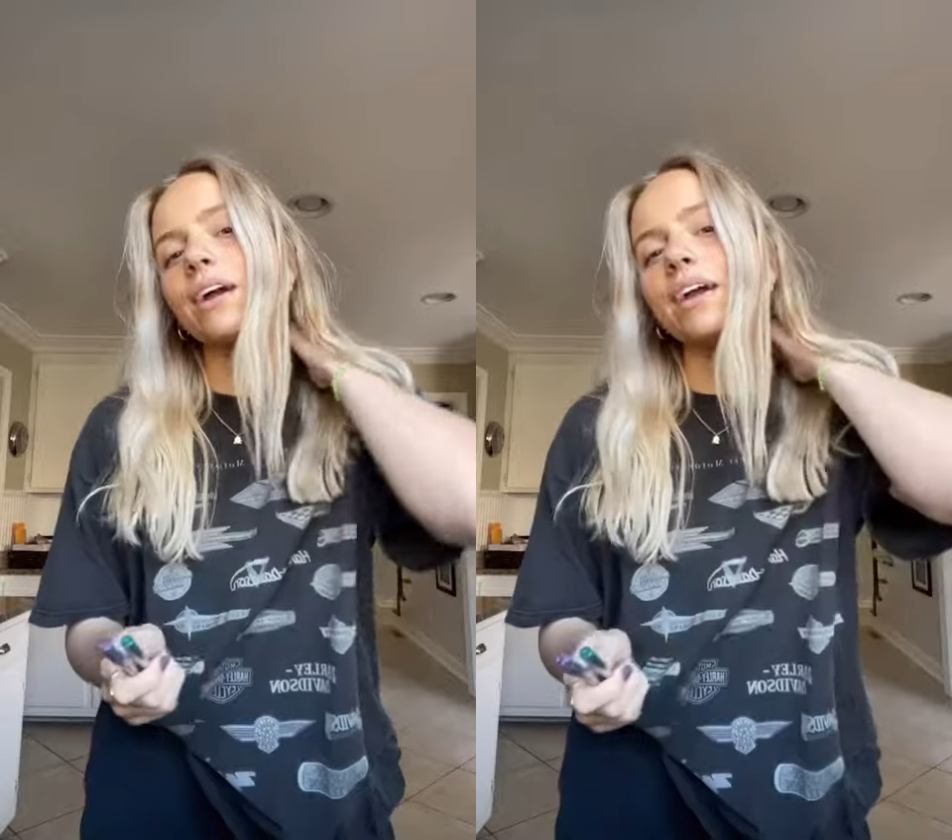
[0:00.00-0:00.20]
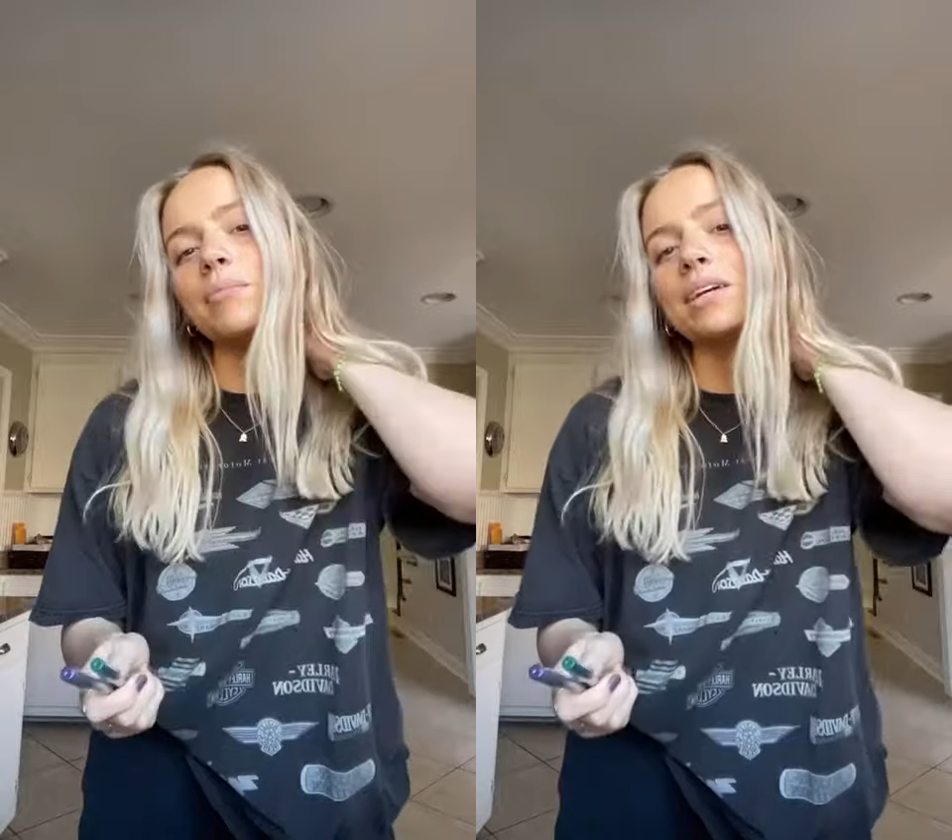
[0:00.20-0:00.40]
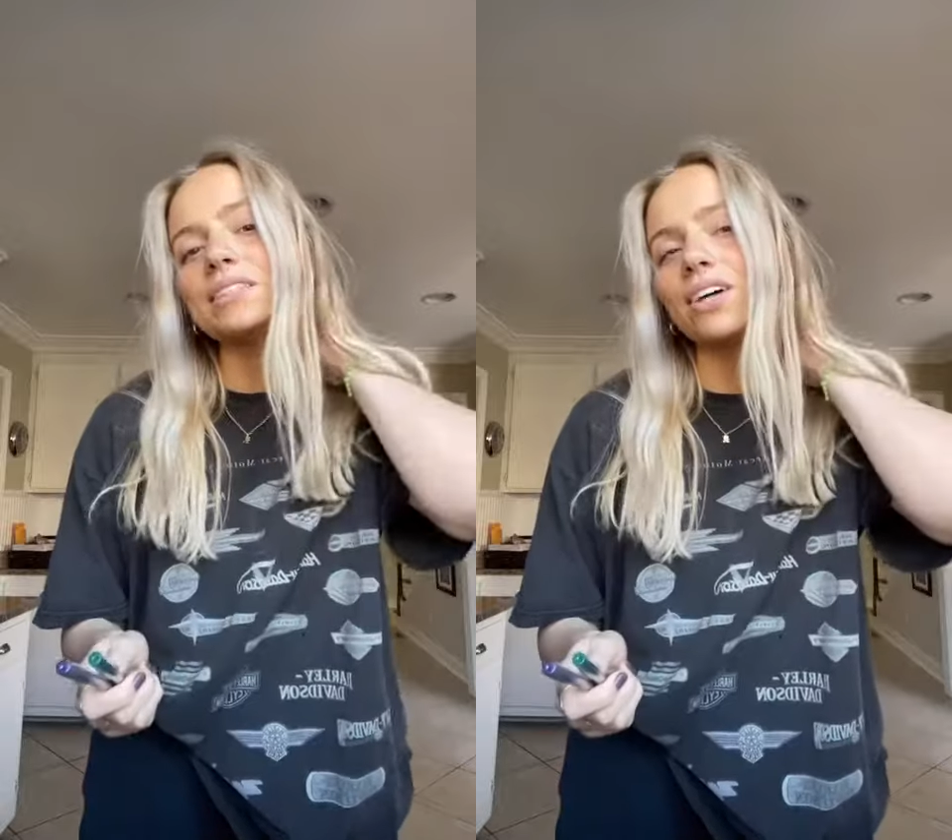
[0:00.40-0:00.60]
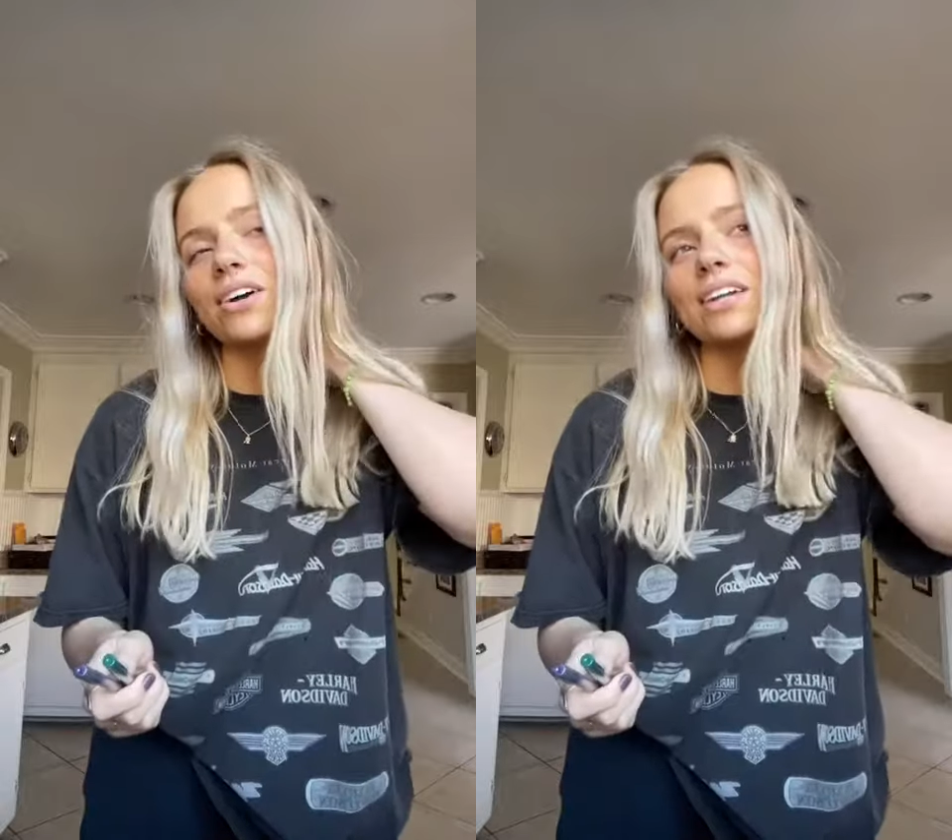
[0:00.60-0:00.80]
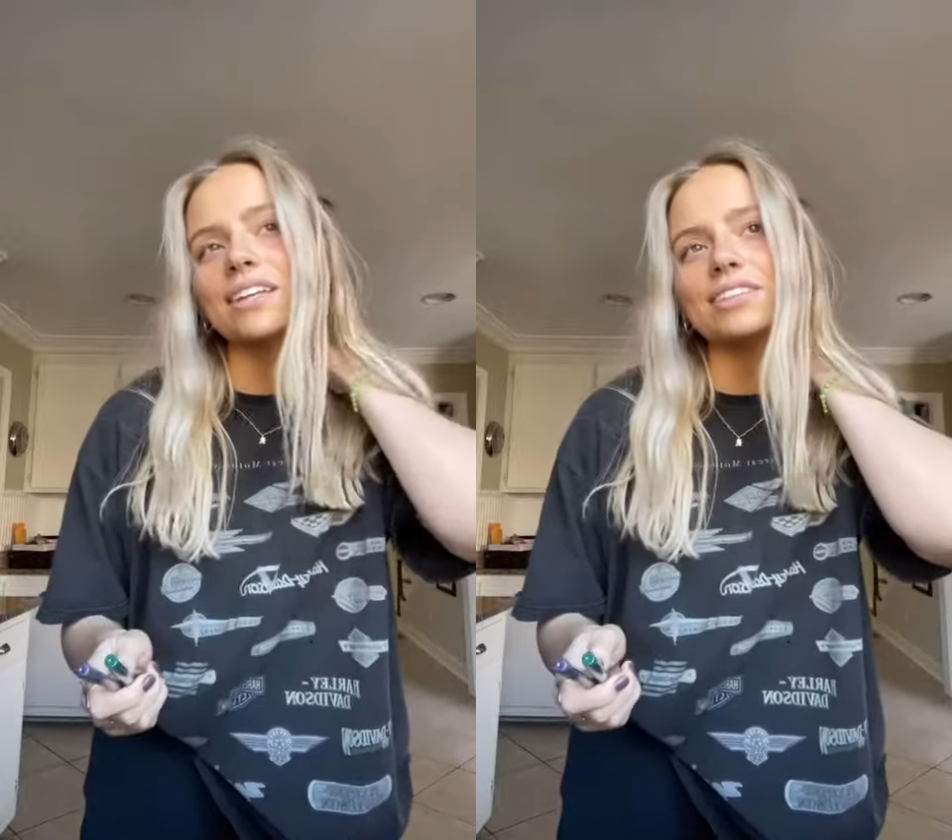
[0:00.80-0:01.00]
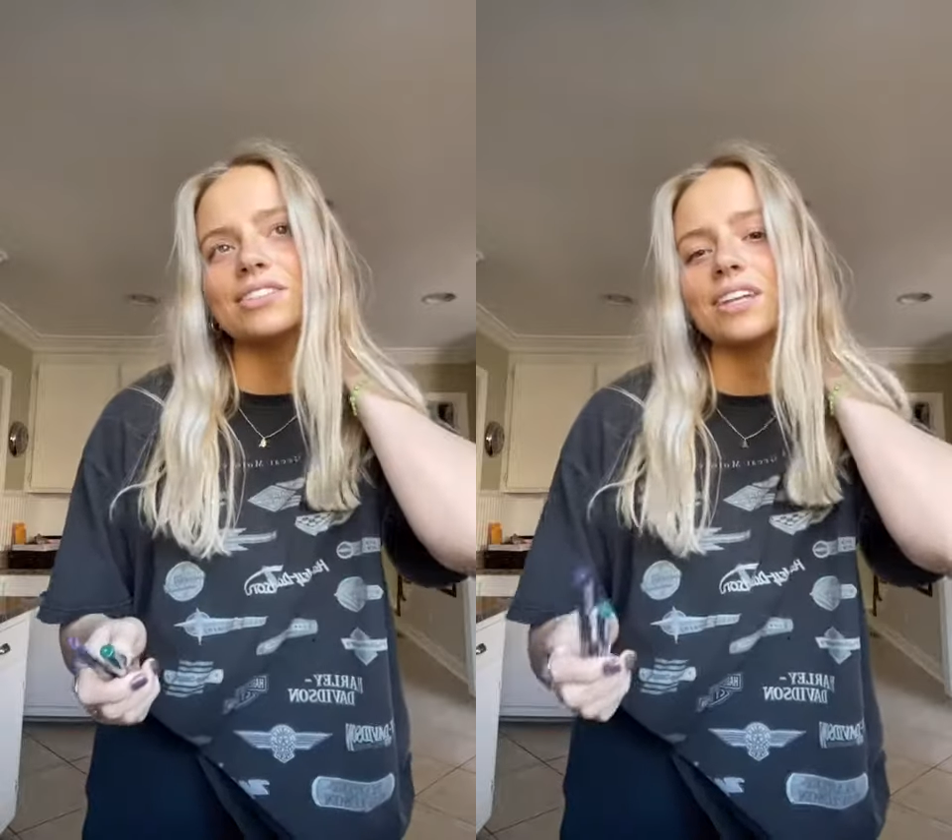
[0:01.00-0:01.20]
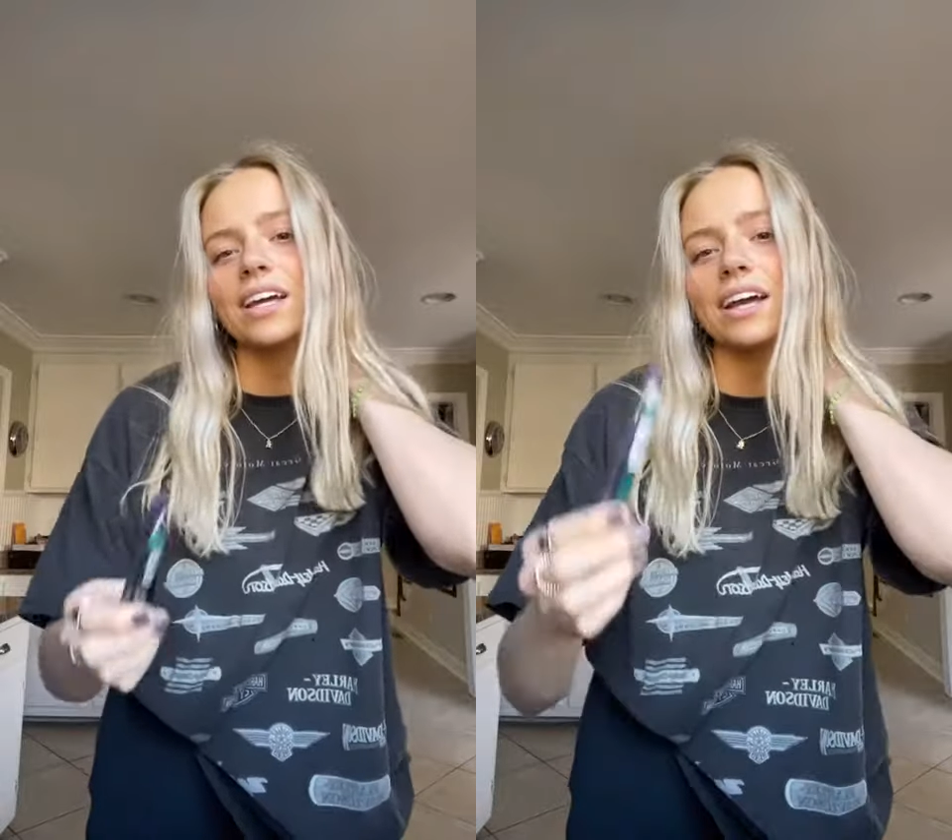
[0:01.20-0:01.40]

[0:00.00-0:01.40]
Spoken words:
In my stocking yesterday,